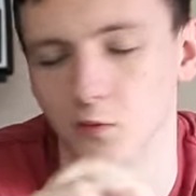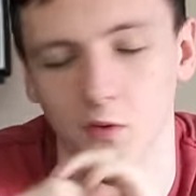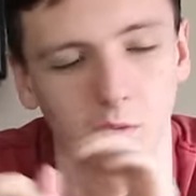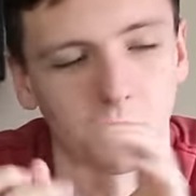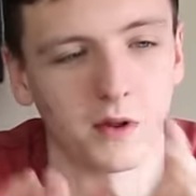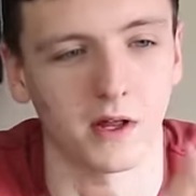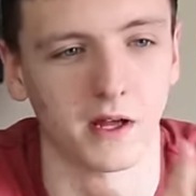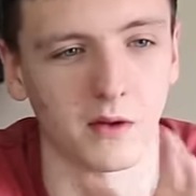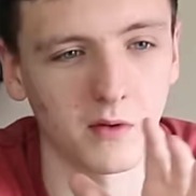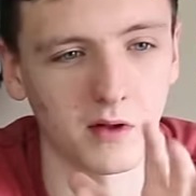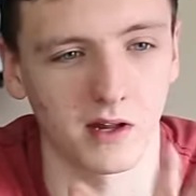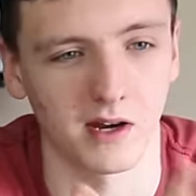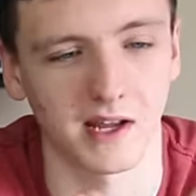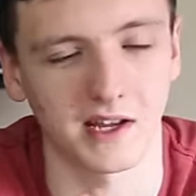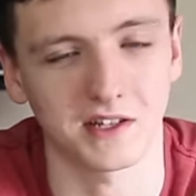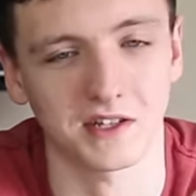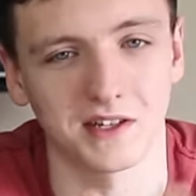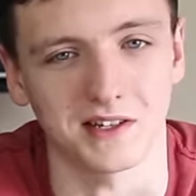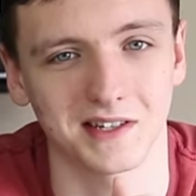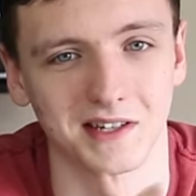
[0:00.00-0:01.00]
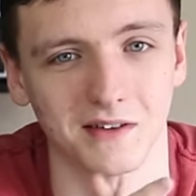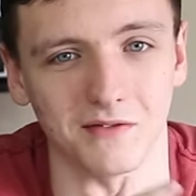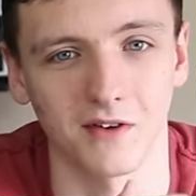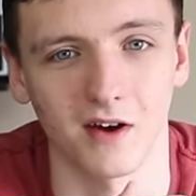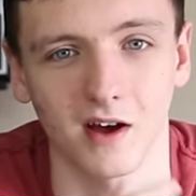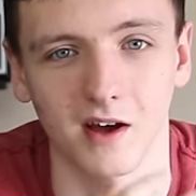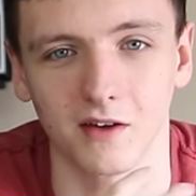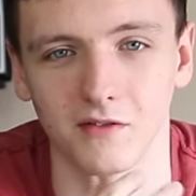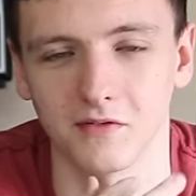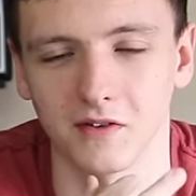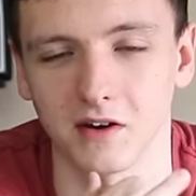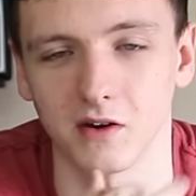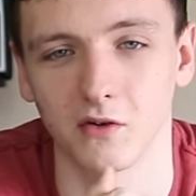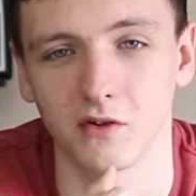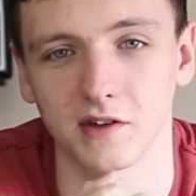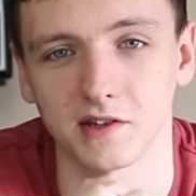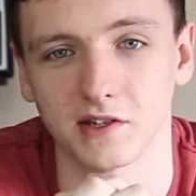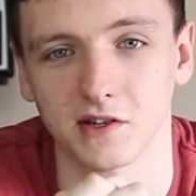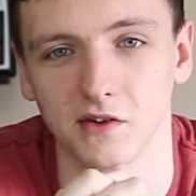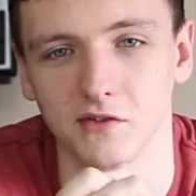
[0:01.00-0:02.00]
We're playing with an HTC Vive and
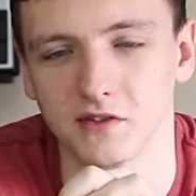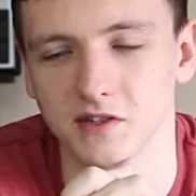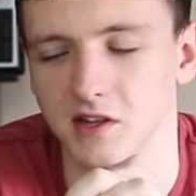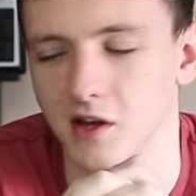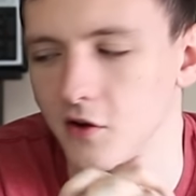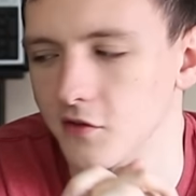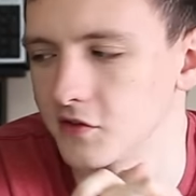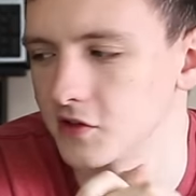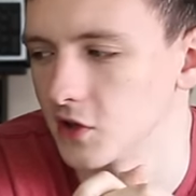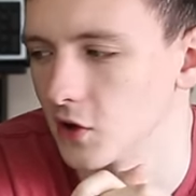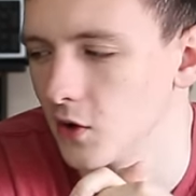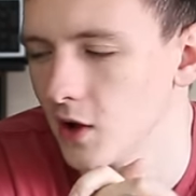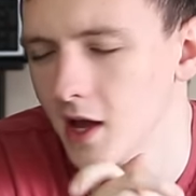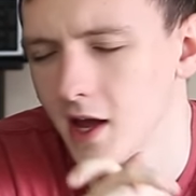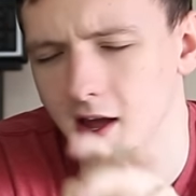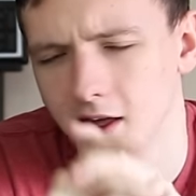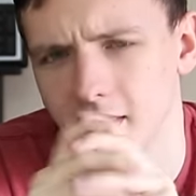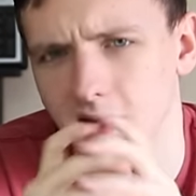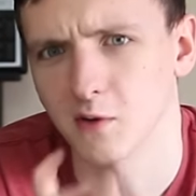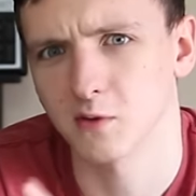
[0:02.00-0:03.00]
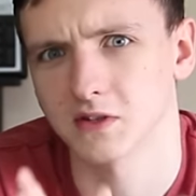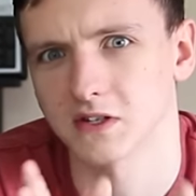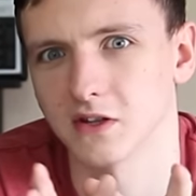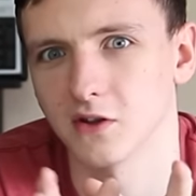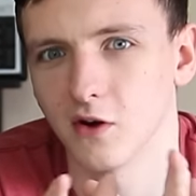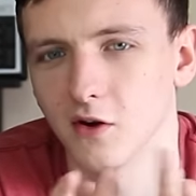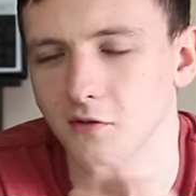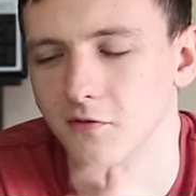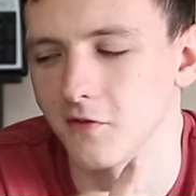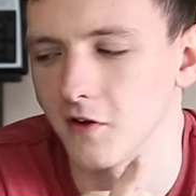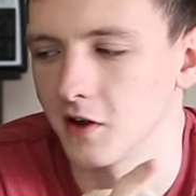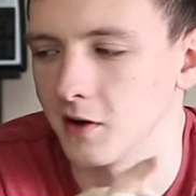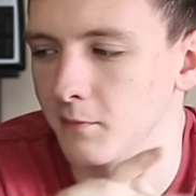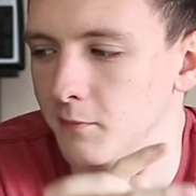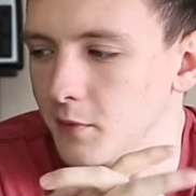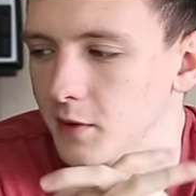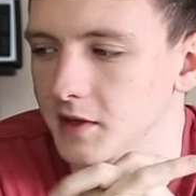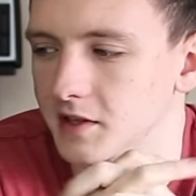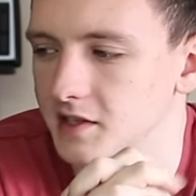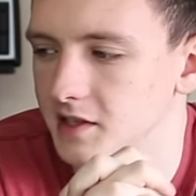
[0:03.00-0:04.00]
all that sort of stuff so that was a lot of
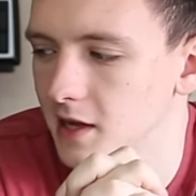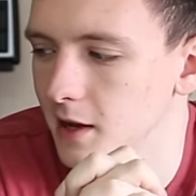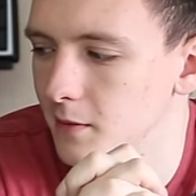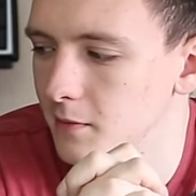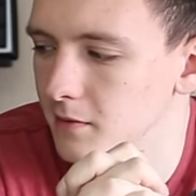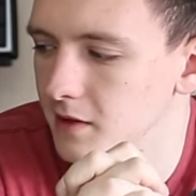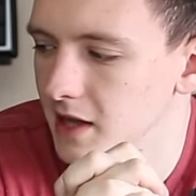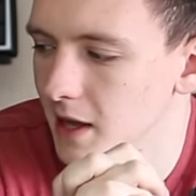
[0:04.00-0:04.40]
fun but um,